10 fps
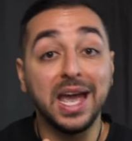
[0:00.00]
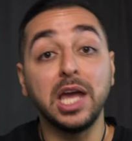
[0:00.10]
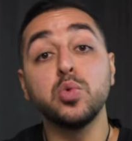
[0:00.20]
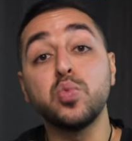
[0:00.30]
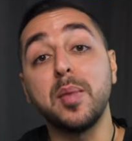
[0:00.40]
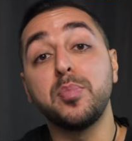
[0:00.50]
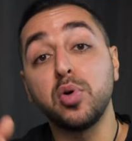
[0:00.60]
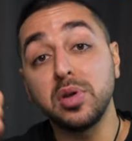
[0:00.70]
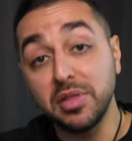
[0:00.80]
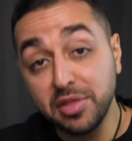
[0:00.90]
and
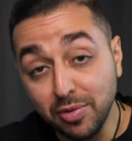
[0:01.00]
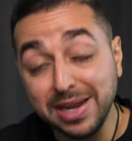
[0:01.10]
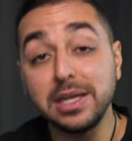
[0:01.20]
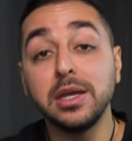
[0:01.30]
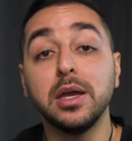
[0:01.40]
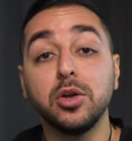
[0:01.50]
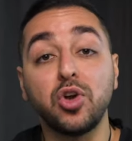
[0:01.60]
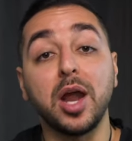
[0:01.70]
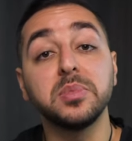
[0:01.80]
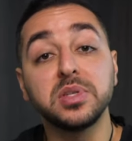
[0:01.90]
1.3
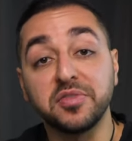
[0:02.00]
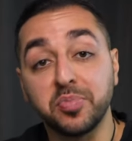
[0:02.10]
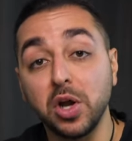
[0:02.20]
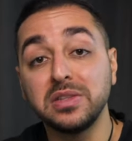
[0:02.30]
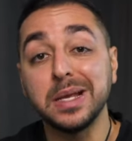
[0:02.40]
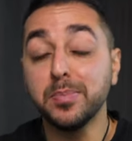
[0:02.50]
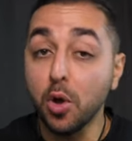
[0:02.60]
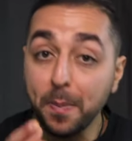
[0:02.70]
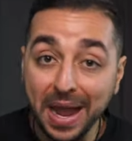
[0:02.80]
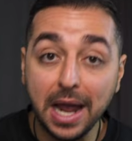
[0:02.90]
grams of protein
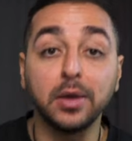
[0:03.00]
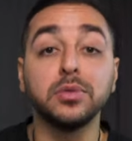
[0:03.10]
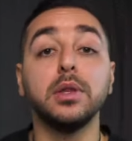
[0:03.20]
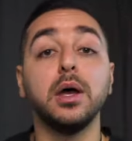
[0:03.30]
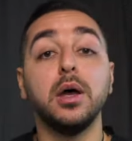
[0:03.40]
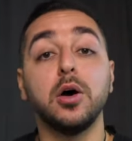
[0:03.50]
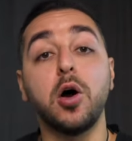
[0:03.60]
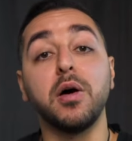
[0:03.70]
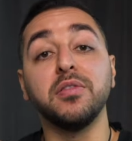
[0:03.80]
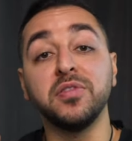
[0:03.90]
per pound
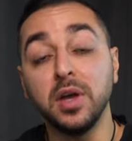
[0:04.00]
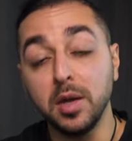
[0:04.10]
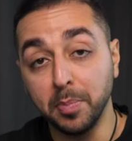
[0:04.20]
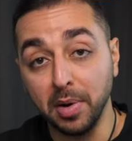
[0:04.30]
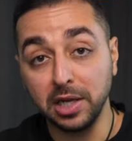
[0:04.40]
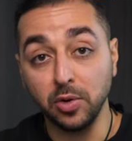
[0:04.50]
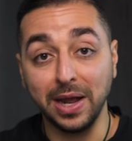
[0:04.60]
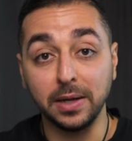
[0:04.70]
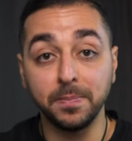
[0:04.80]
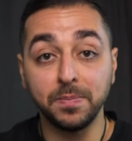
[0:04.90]
of body weight.